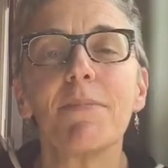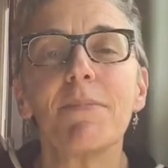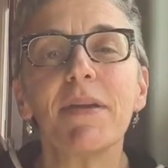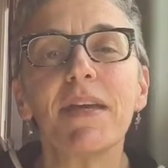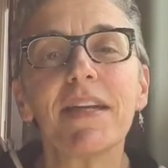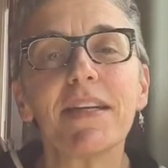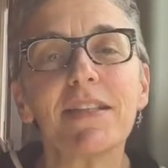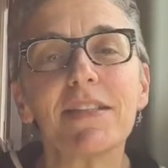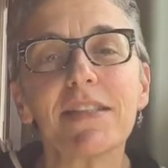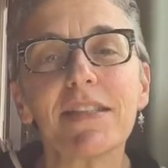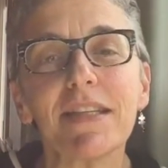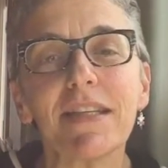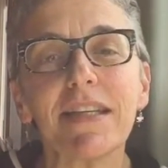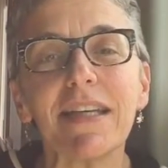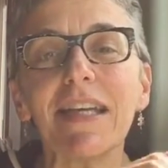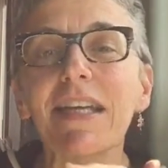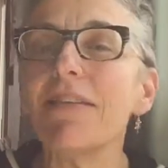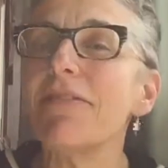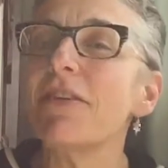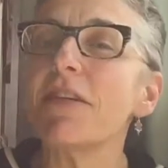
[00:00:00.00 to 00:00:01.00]
Because
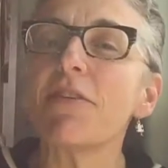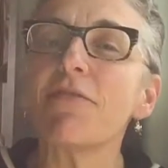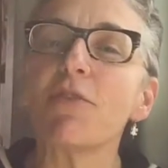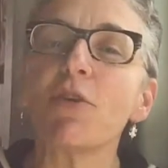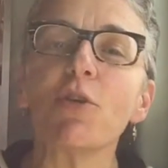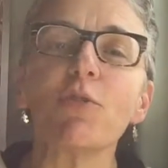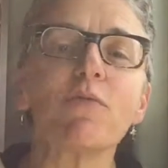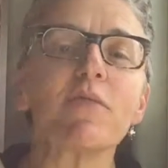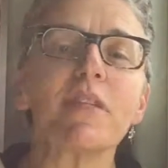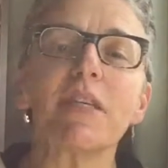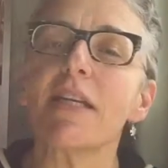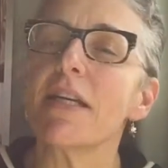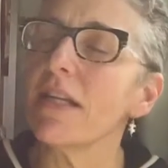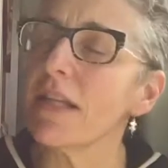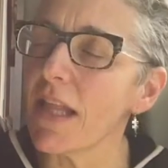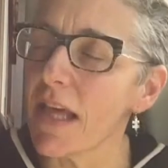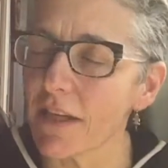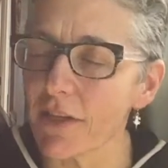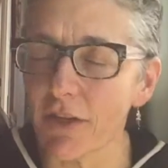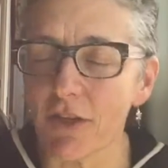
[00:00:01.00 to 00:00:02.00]
even if you've
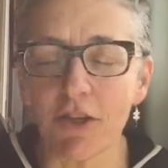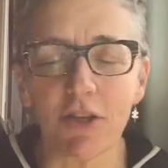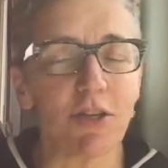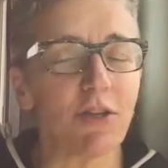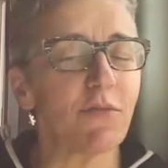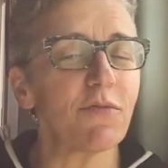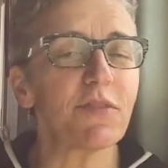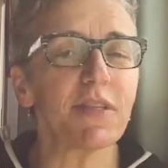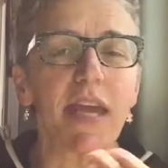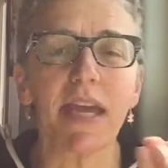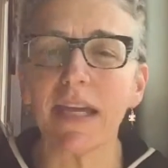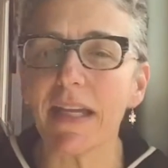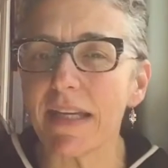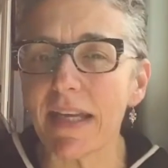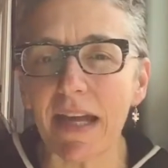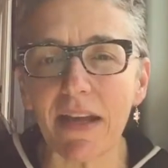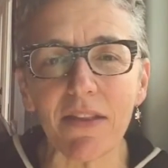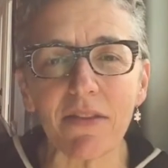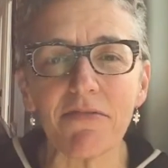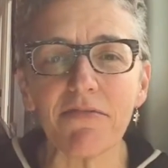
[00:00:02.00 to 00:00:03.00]
decluttered and you've taken
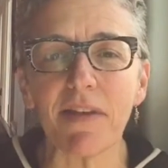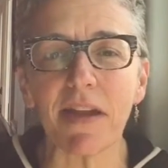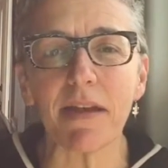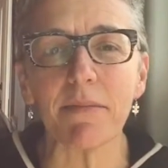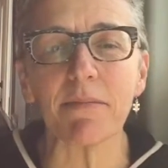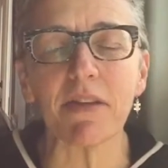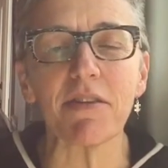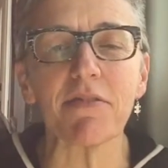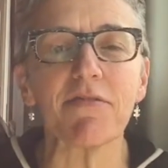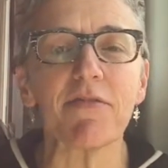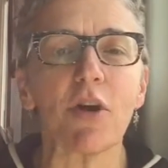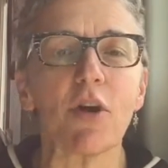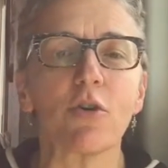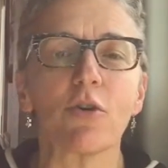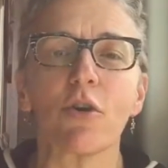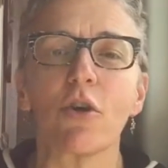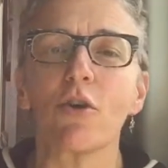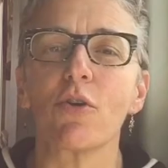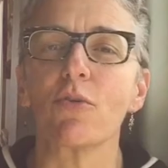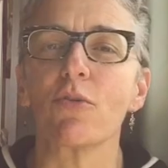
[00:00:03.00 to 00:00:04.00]
down the family
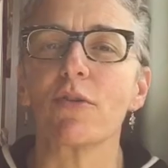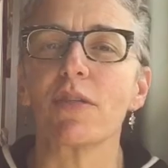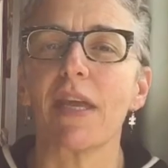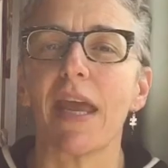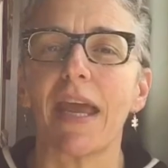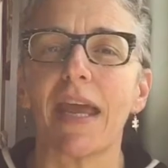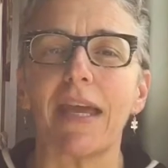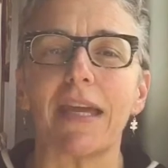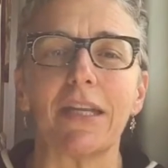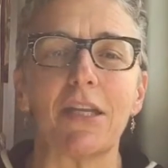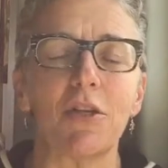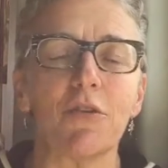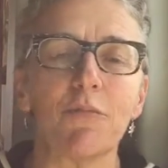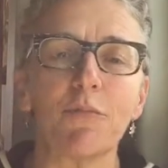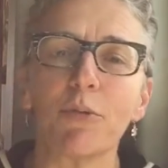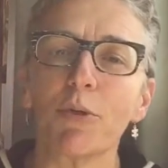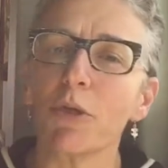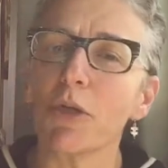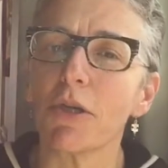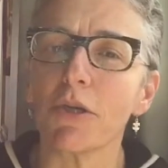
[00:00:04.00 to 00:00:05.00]
photos and you
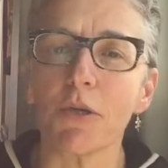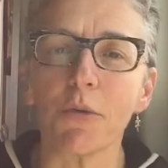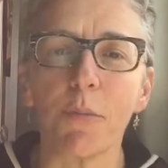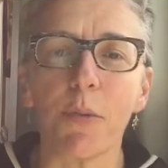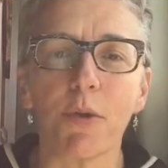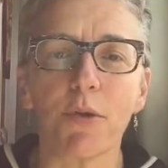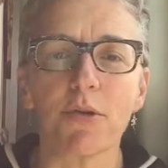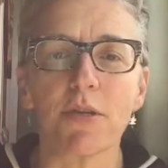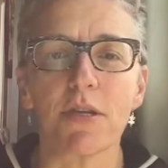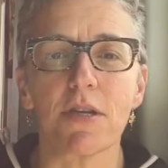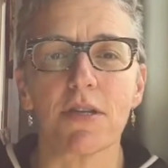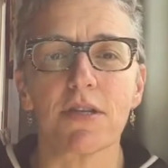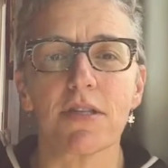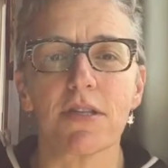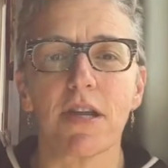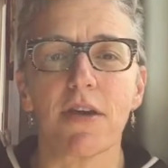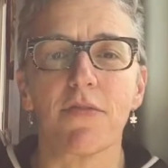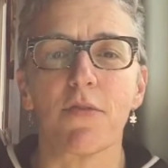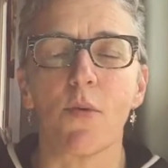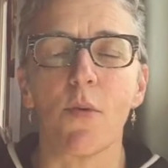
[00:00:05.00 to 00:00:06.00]
put all your personal
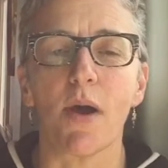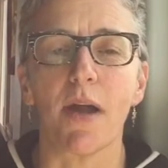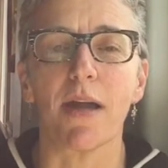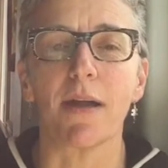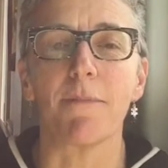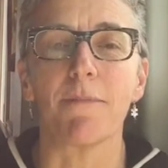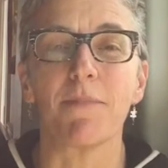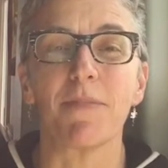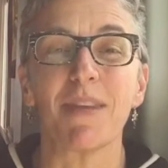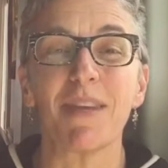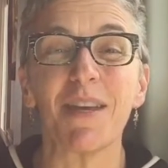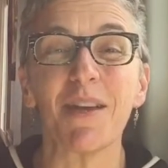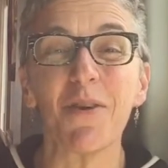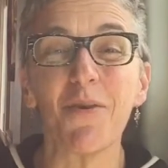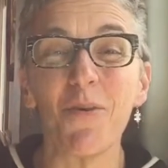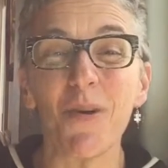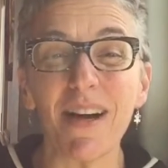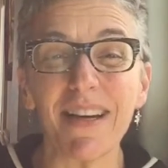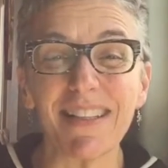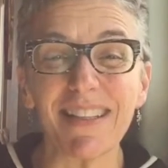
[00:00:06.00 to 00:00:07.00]
stuff away, you know
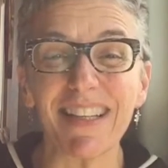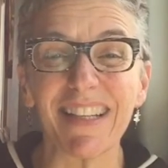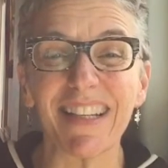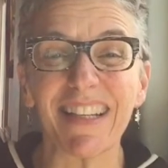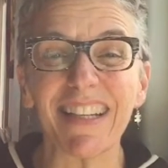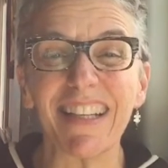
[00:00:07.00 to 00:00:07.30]
what?